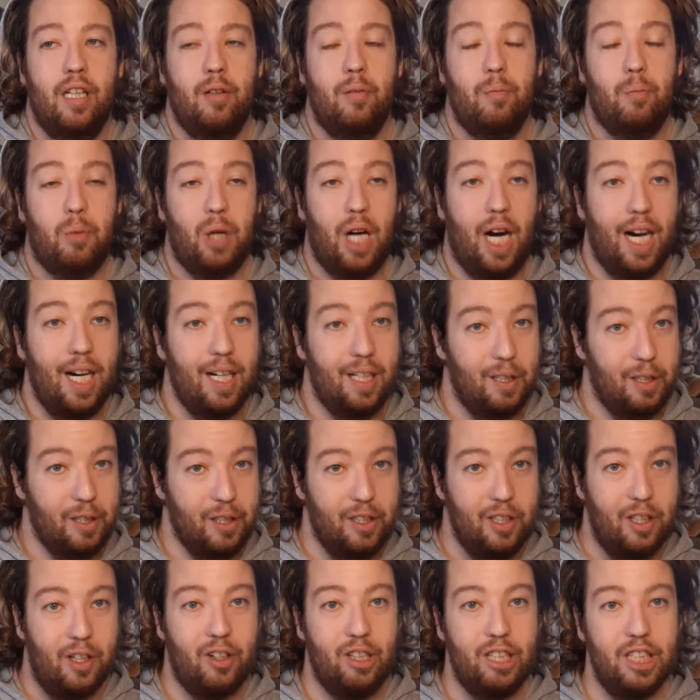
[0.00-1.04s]
Brought a little
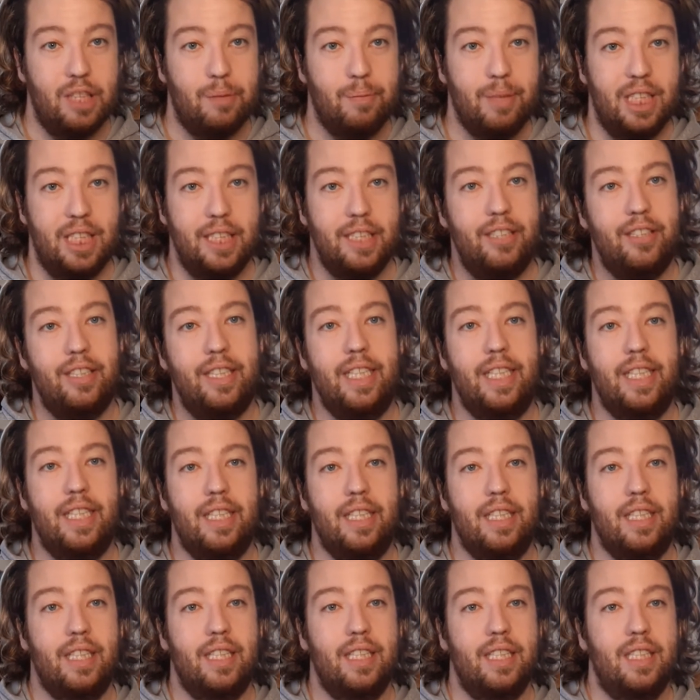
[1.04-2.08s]
Christmas tree
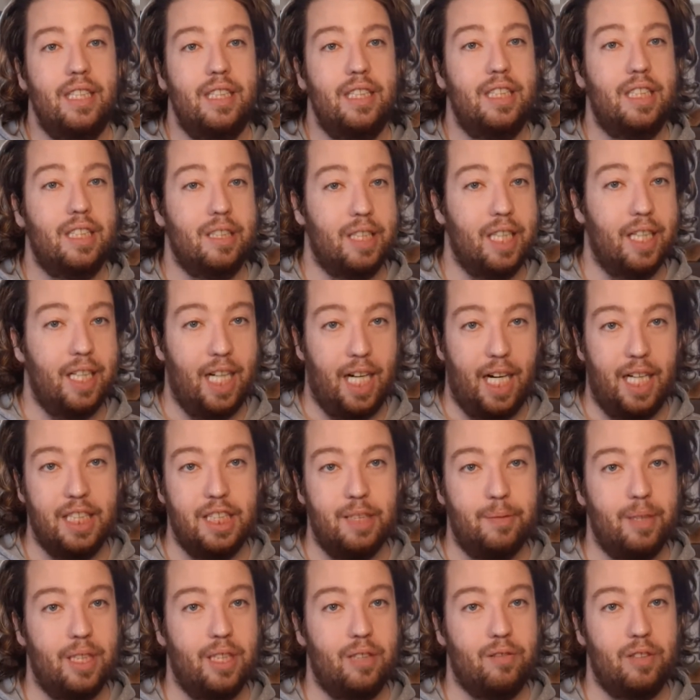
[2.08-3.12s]
in to the
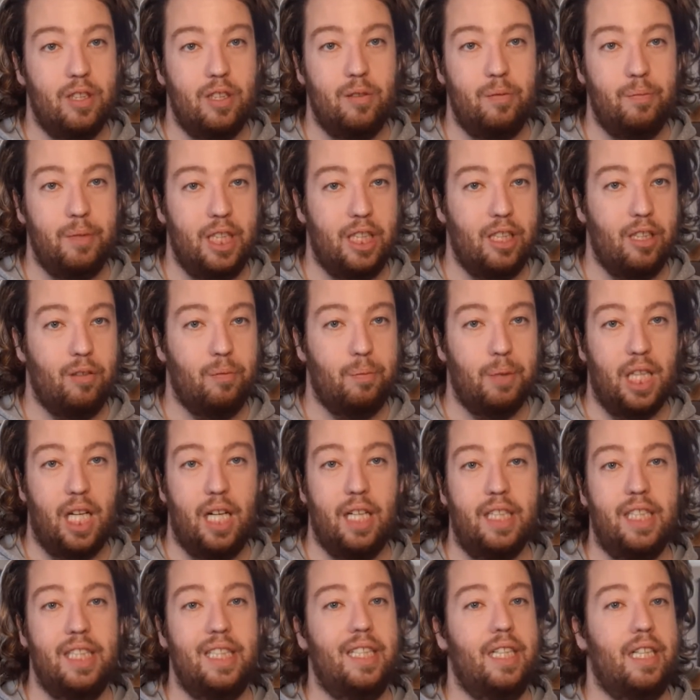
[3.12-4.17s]
hospital room,
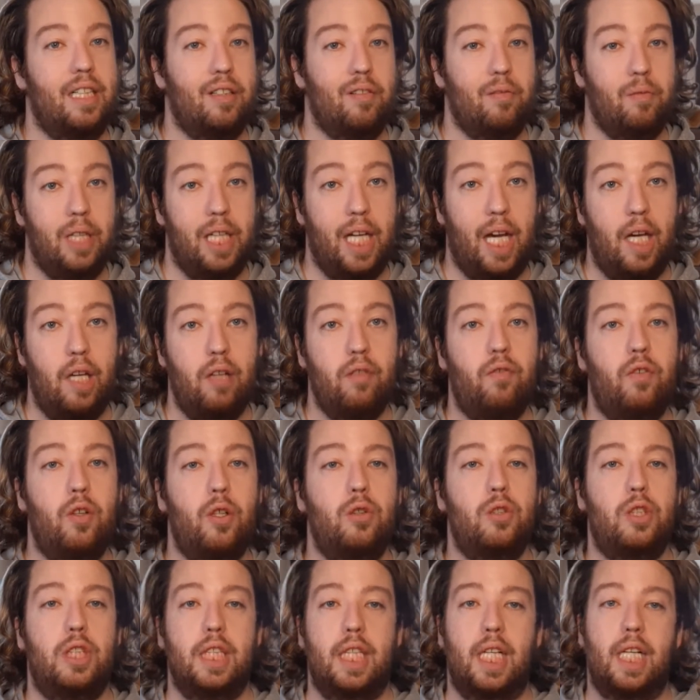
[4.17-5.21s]
plugged it in. We ate
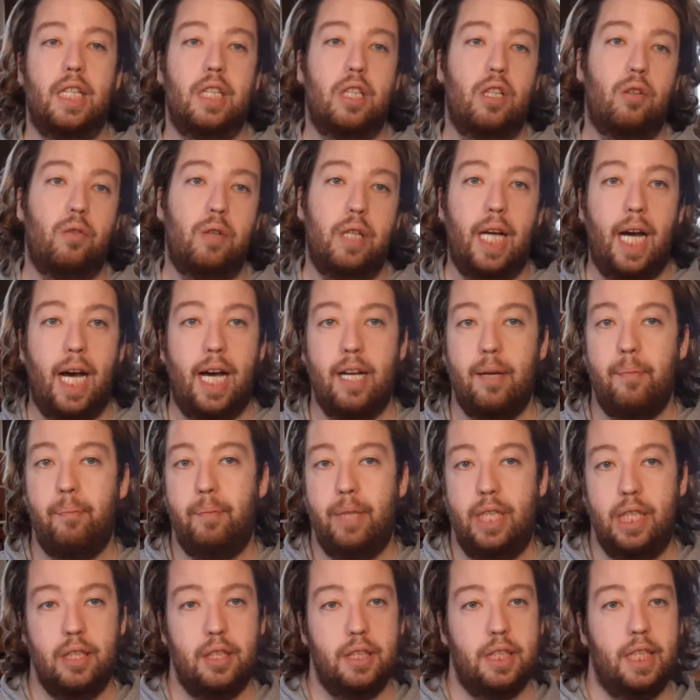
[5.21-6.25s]
food together. We had a
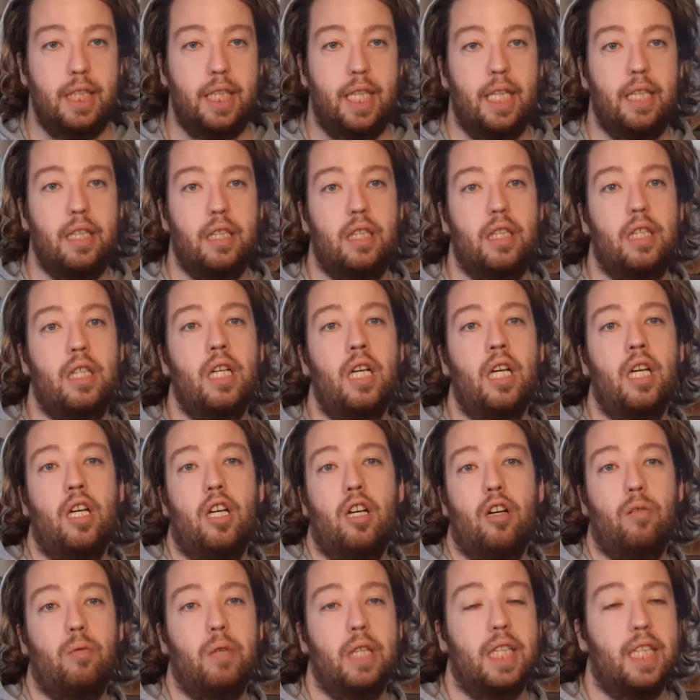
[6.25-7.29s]
meal together.
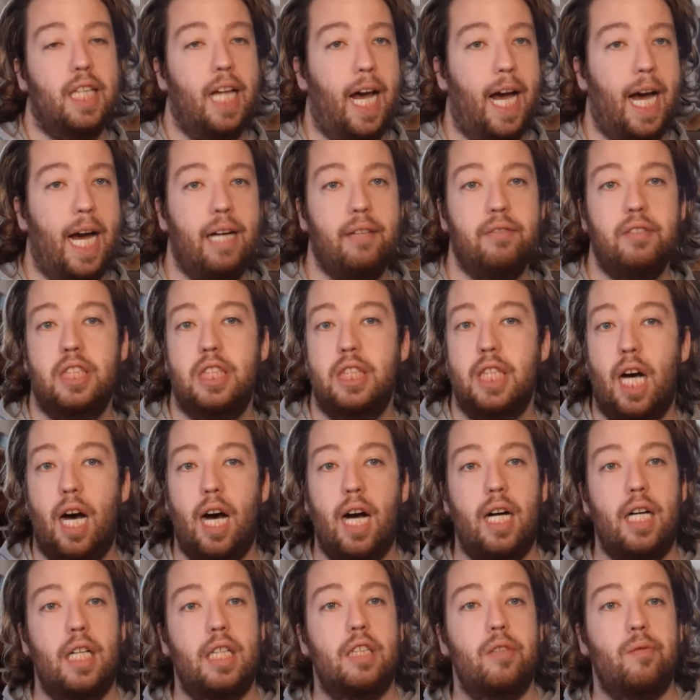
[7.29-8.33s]
We laughed,
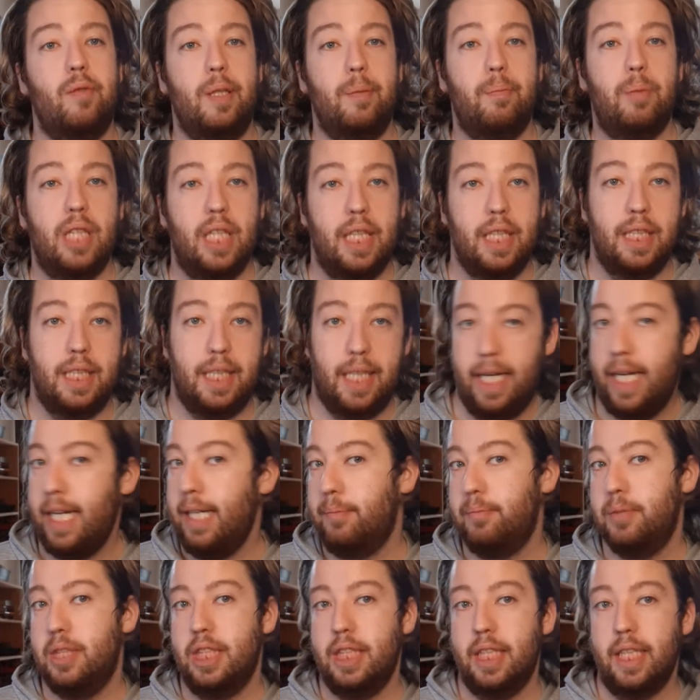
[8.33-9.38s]
talked, we played
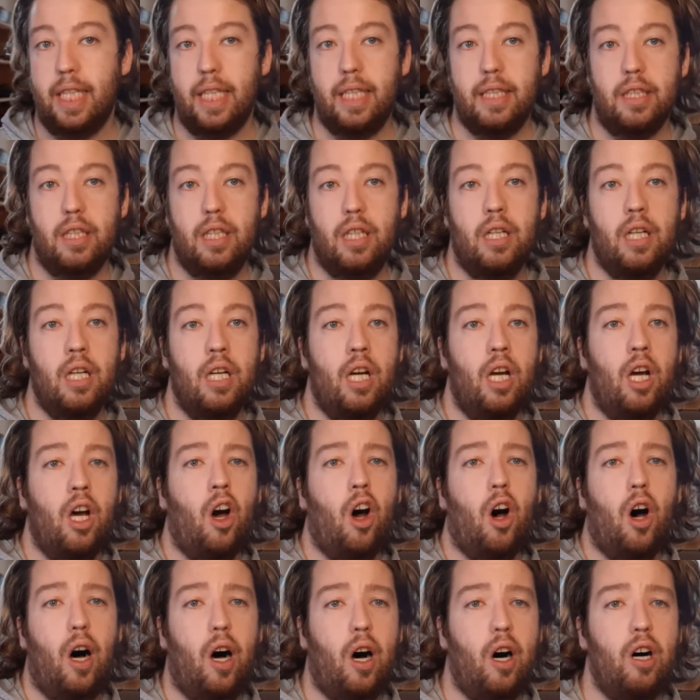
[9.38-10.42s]
games together.
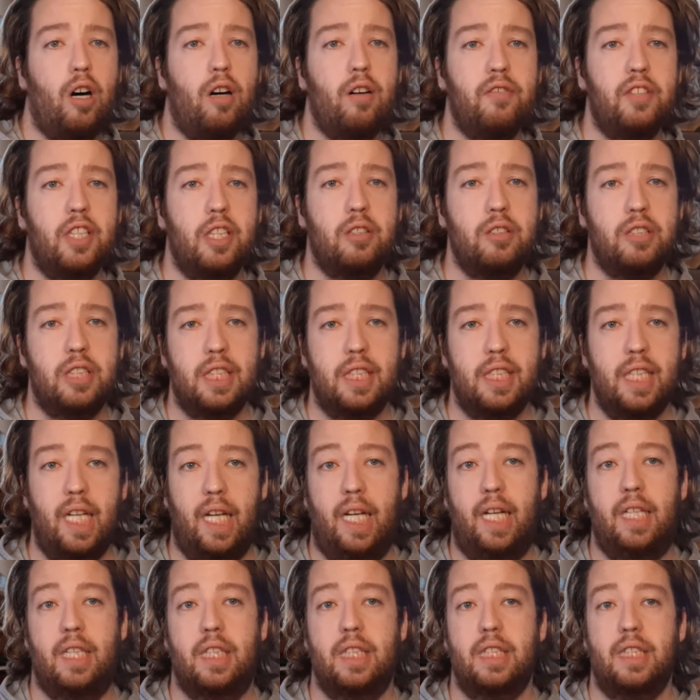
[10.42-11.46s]
All of those
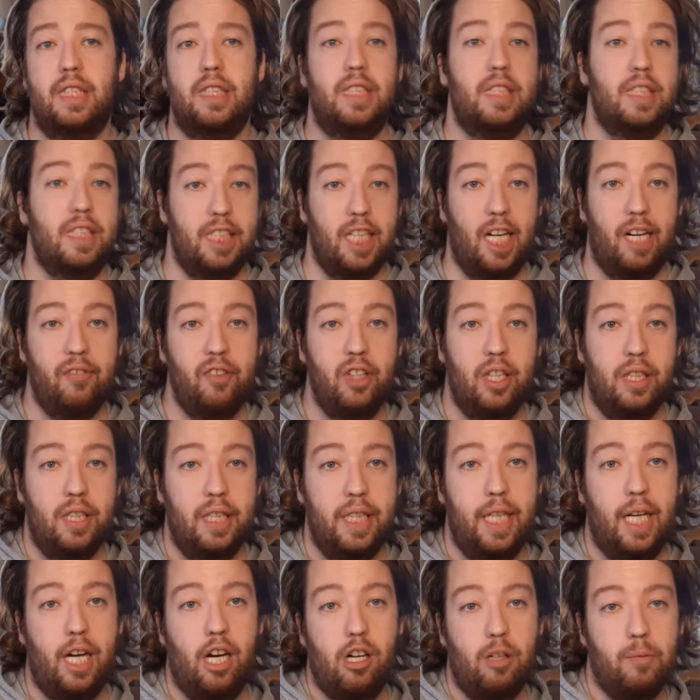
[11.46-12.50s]
things
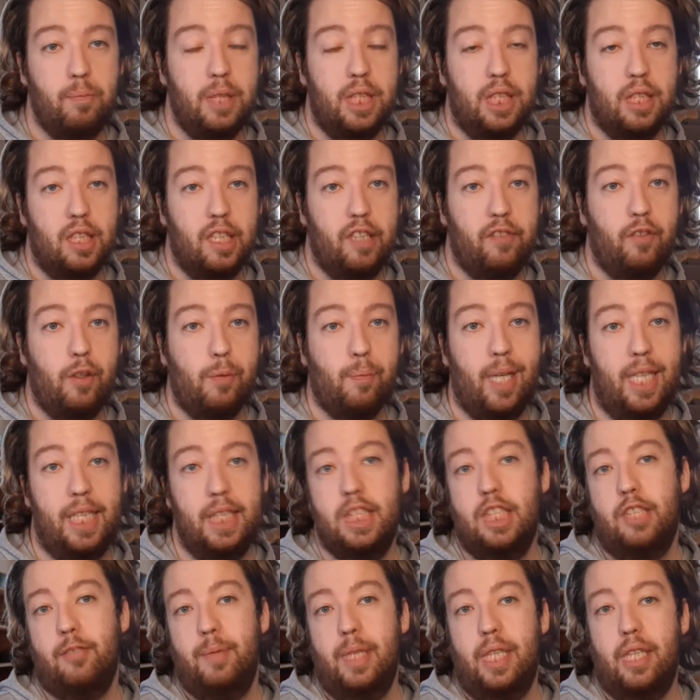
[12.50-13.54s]
definitely helped to lift my
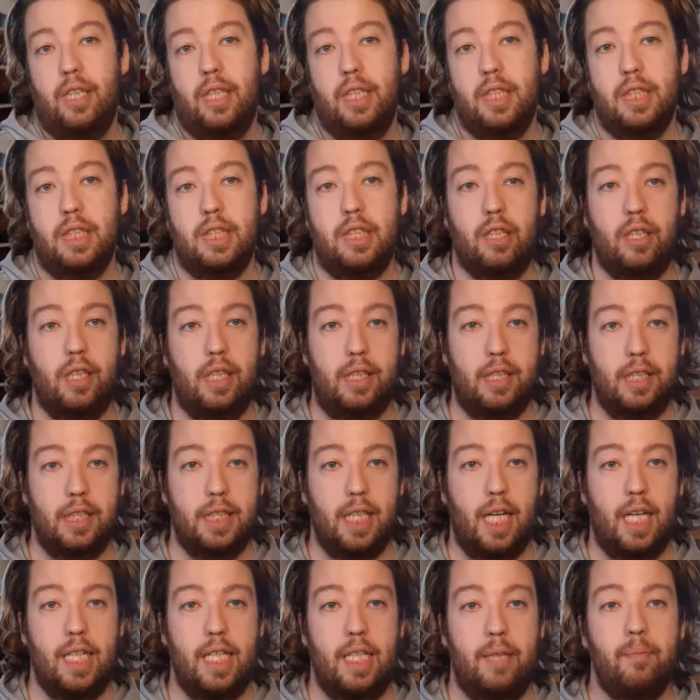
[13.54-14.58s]
spirits during the
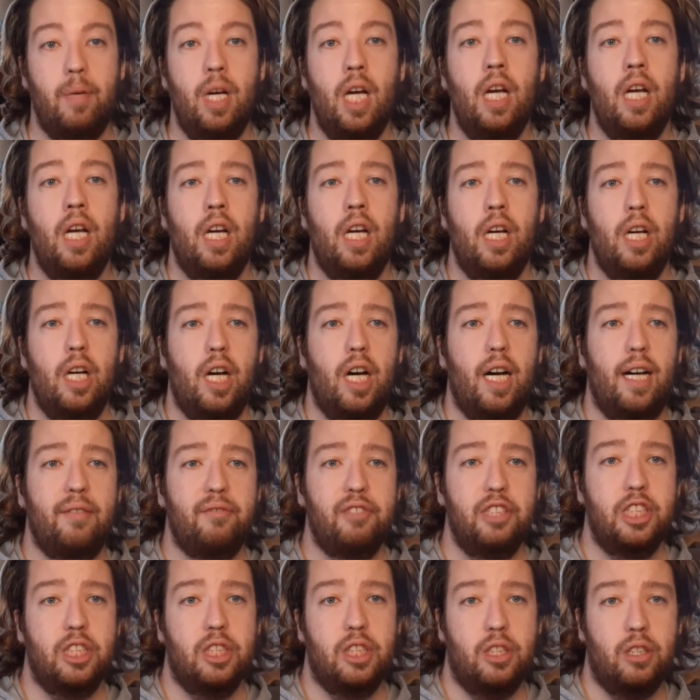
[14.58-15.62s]
time of
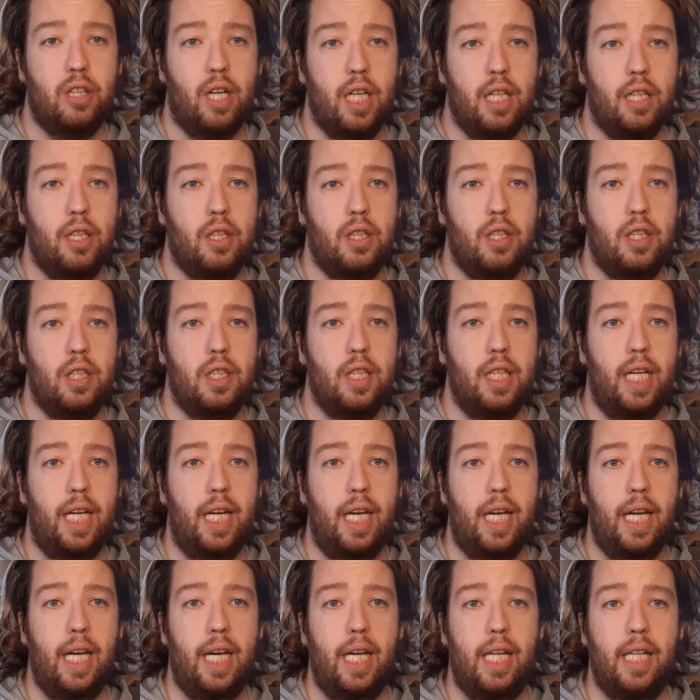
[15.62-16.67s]
struggle
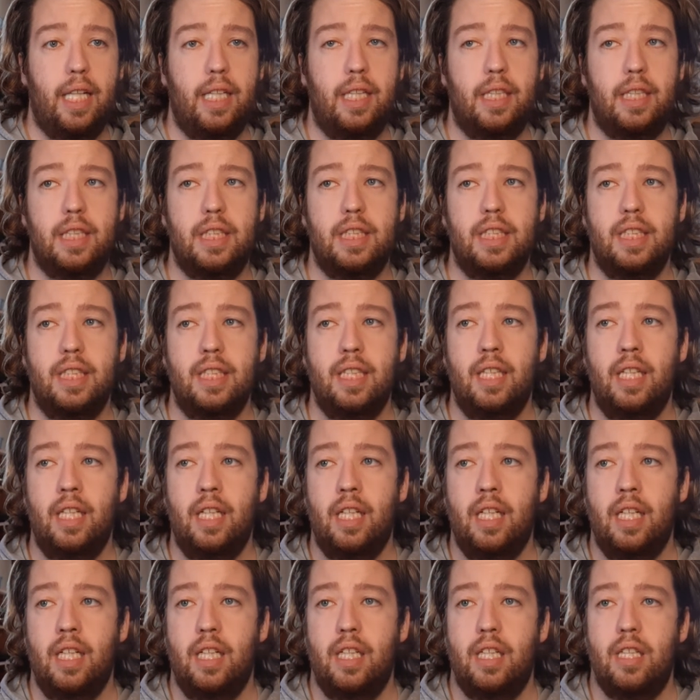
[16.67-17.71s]
and
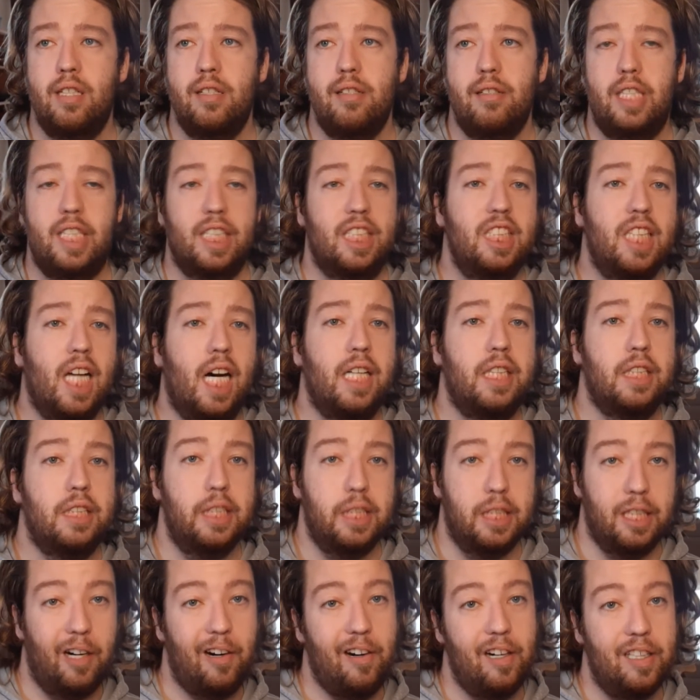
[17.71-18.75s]
just
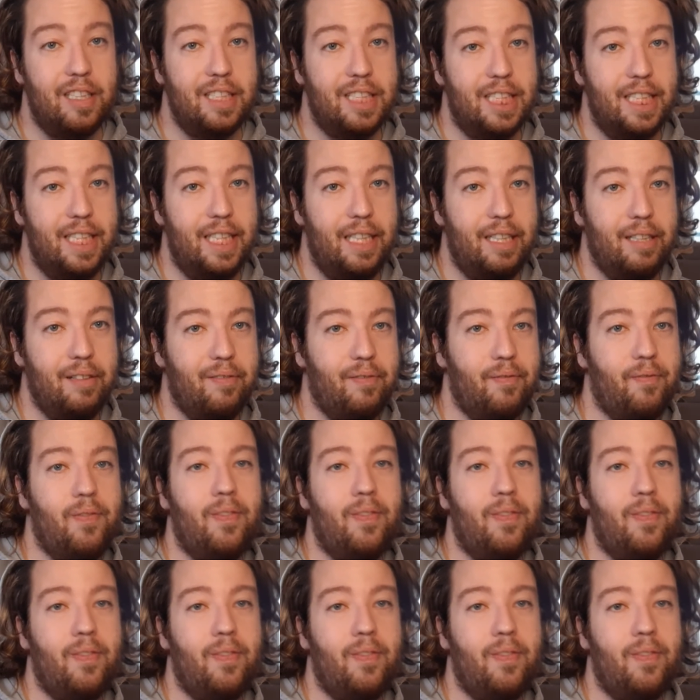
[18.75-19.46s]
uncertainty.